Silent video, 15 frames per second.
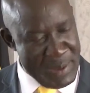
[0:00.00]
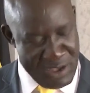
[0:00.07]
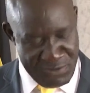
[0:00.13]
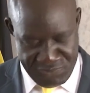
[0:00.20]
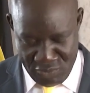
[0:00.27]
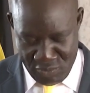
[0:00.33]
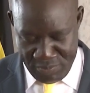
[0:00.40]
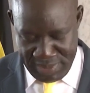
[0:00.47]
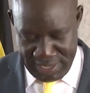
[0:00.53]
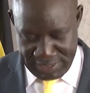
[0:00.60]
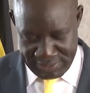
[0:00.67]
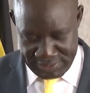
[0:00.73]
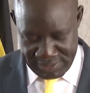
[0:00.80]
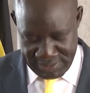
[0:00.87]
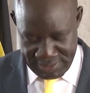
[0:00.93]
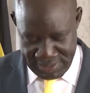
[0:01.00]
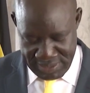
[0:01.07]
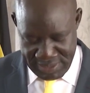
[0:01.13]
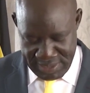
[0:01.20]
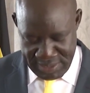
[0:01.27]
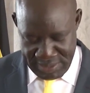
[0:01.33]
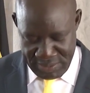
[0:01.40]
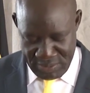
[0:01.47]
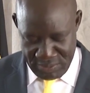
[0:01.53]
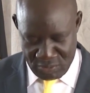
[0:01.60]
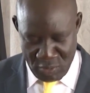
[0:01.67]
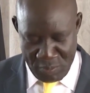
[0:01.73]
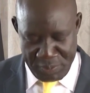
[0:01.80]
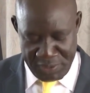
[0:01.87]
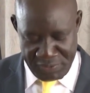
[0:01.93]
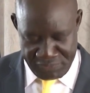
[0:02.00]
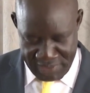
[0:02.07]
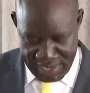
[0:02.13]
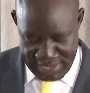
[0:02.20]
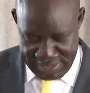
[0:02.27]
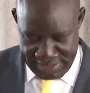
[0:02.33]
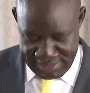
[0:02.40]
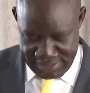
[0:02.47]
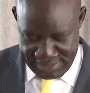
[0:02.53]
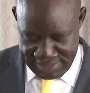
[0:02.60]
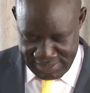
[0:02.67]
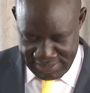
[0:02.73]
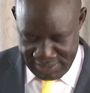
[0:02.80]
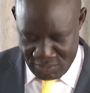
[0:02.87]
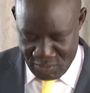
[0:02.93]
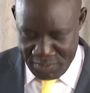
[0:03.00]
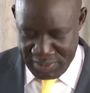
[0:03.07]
powerful means to prevent, to